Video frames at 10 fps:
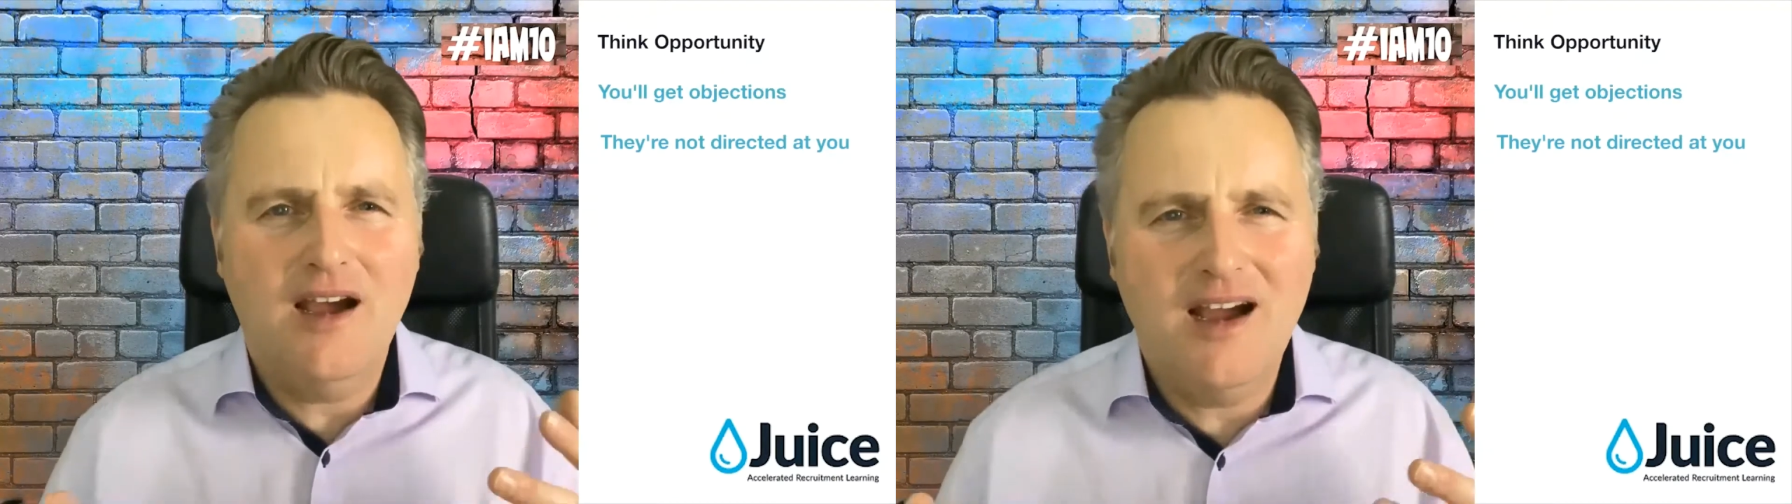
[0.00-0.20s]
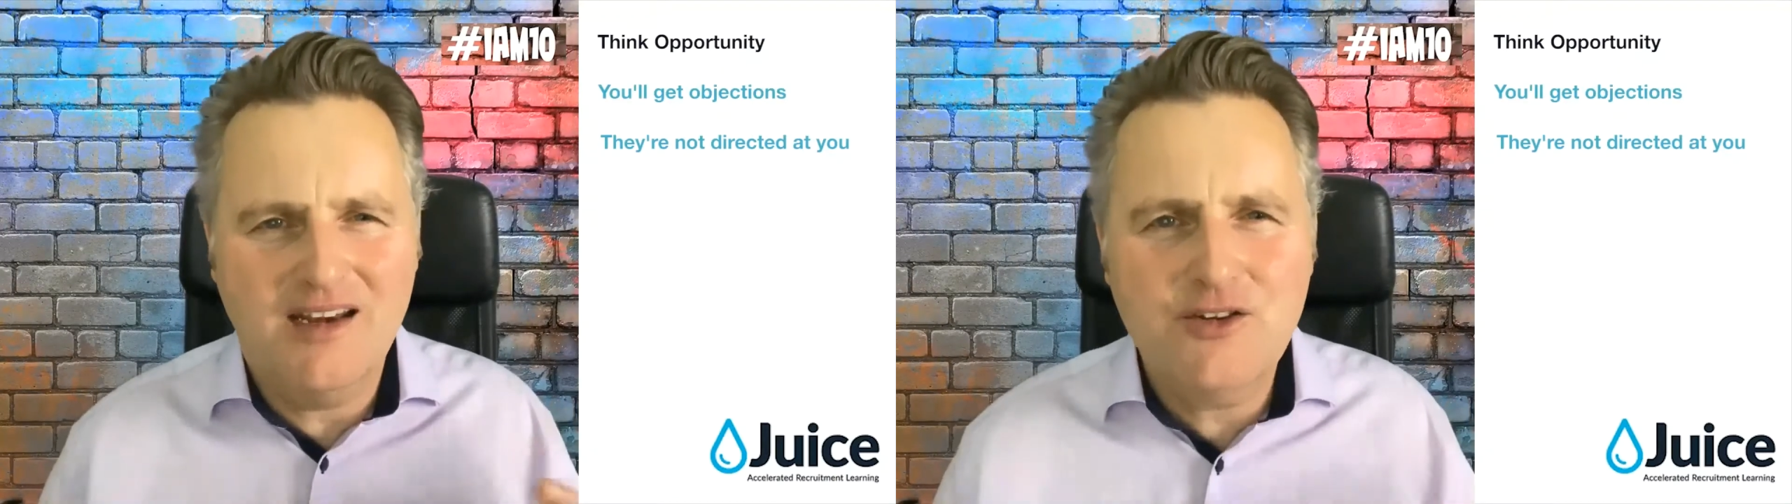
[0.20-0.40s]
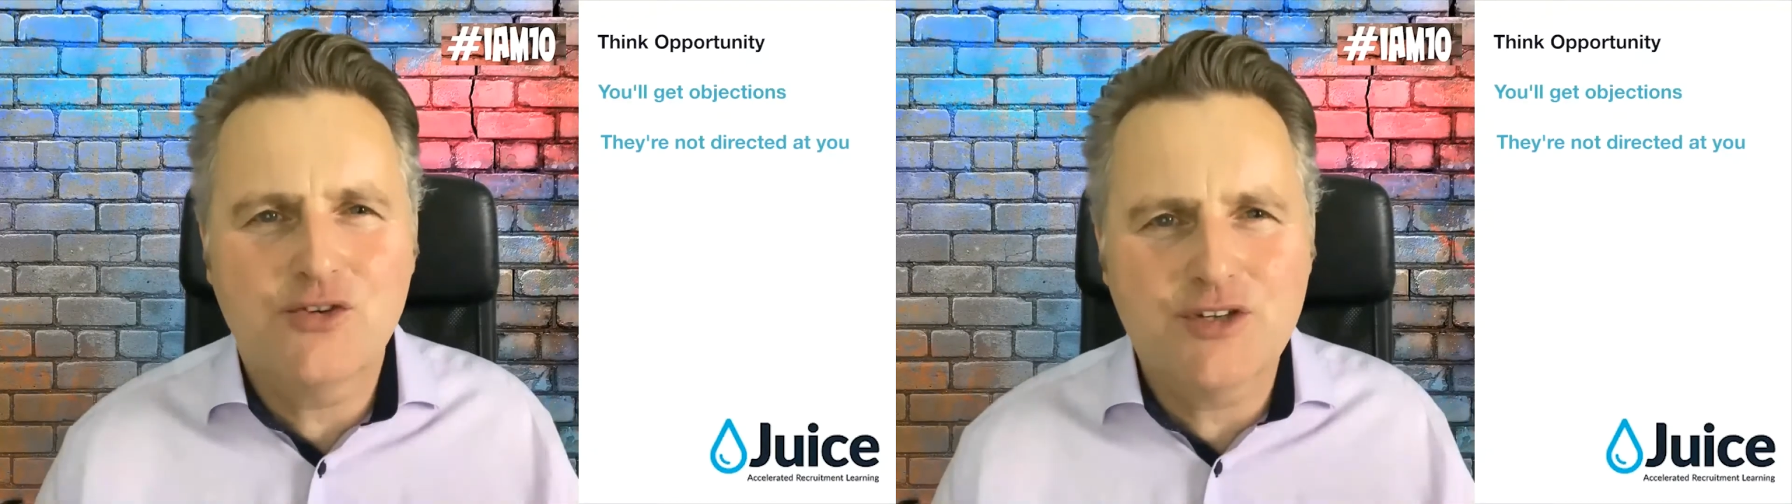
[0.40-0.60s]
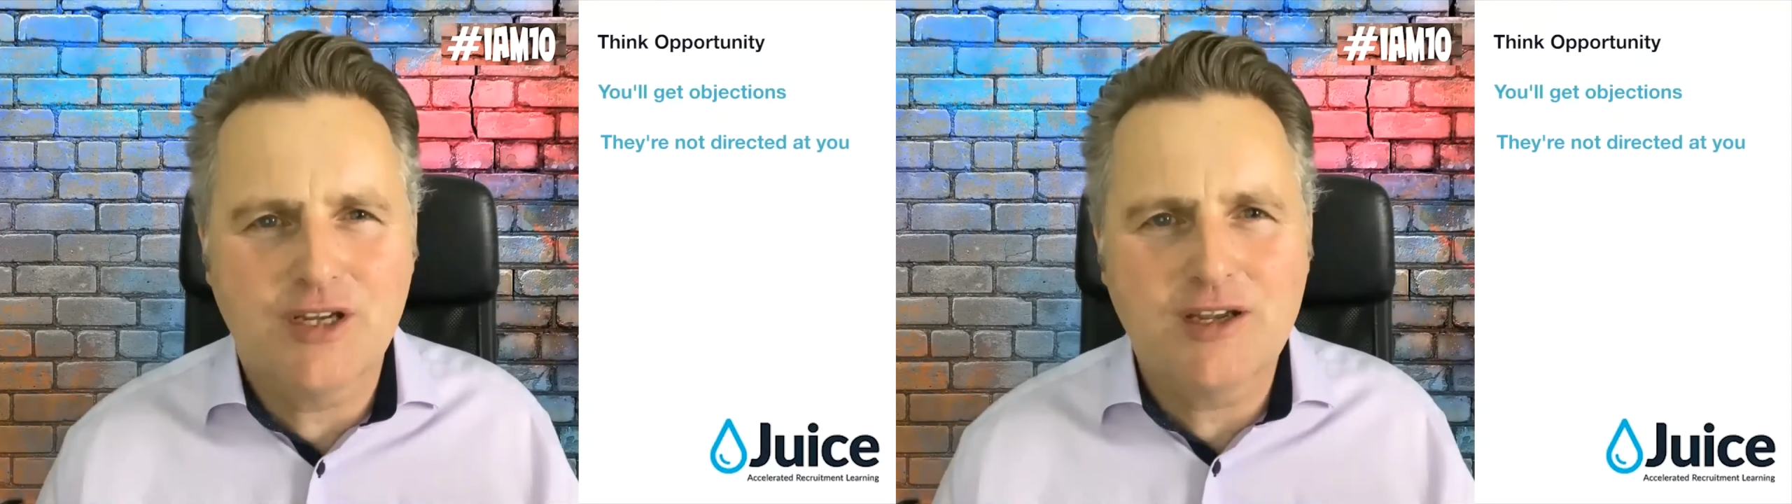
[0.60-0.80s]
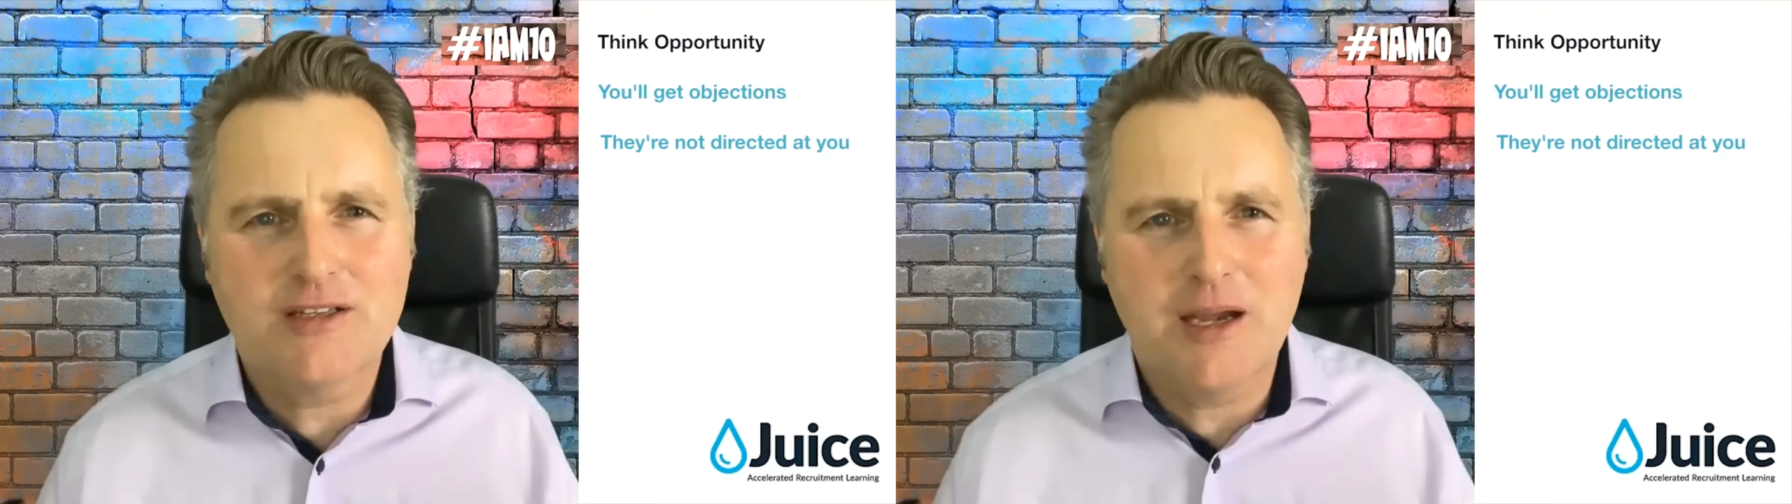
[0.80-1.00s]
an
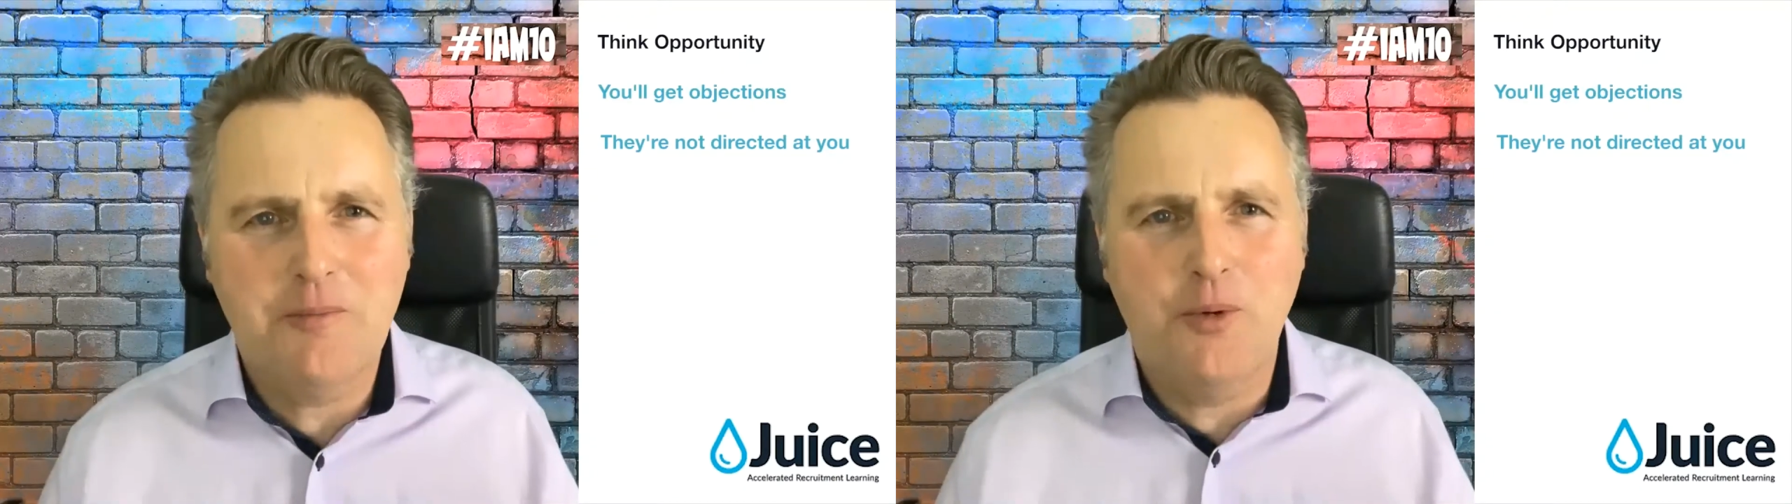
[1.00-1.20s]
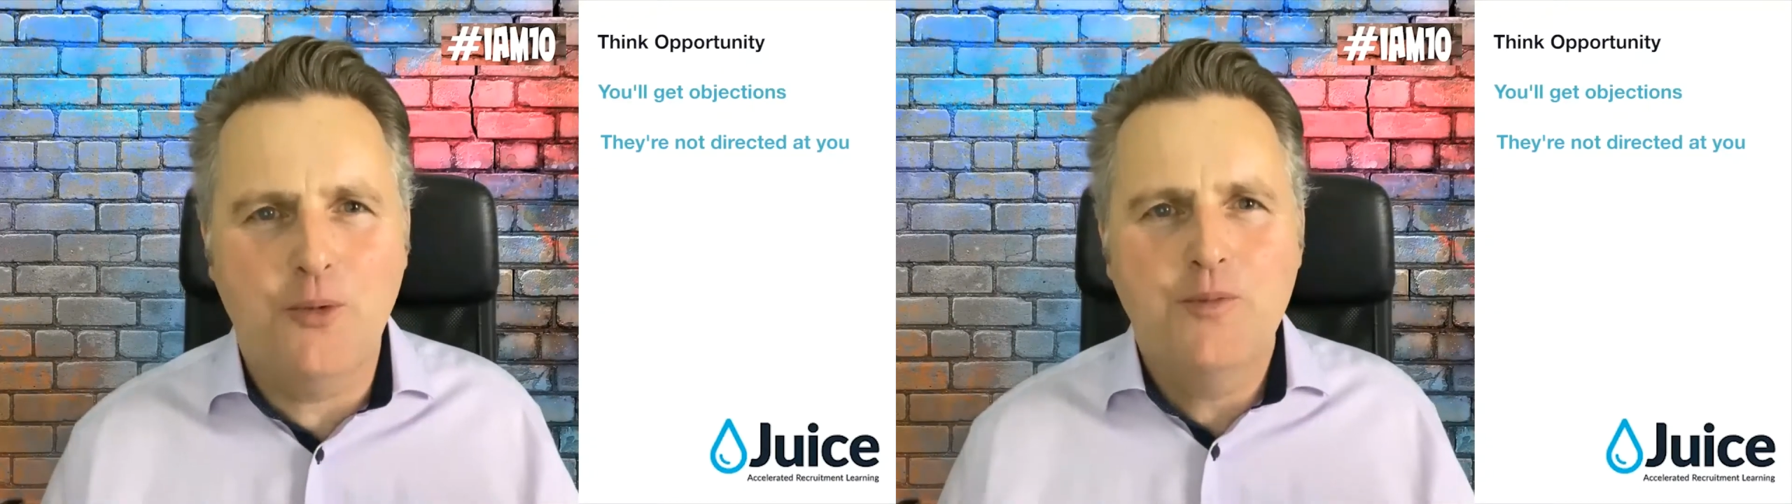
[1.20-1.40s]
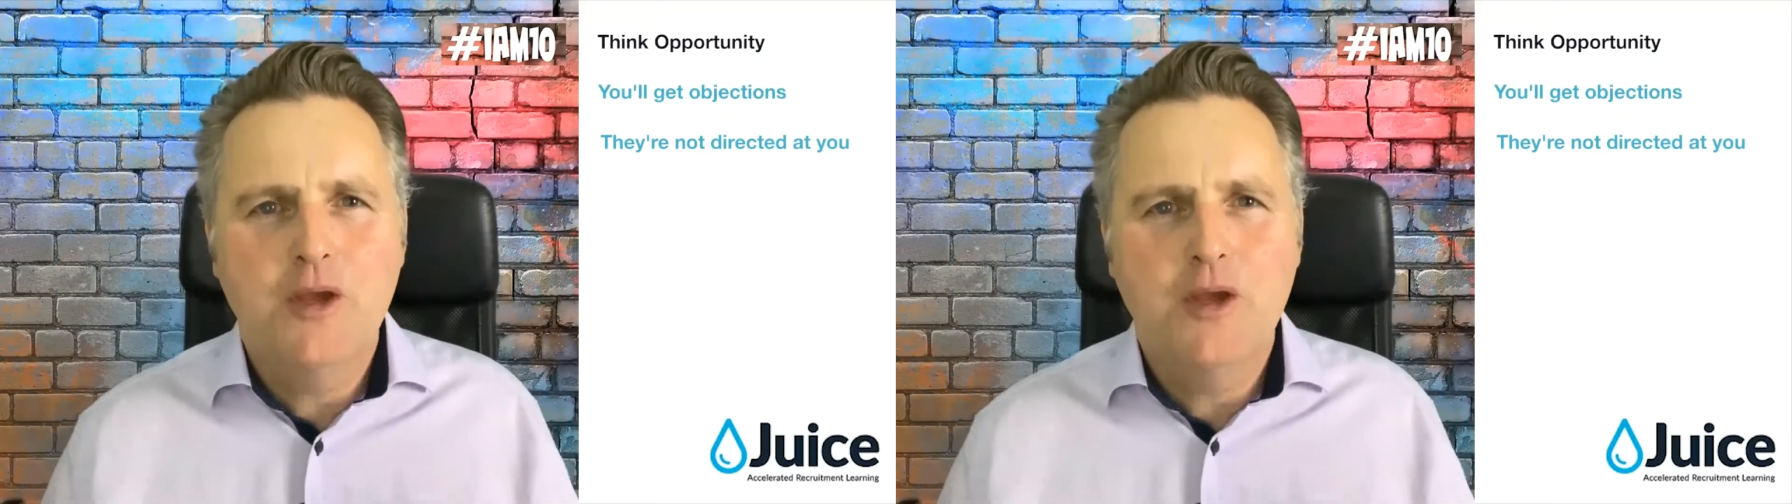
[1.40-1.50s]
interesting example.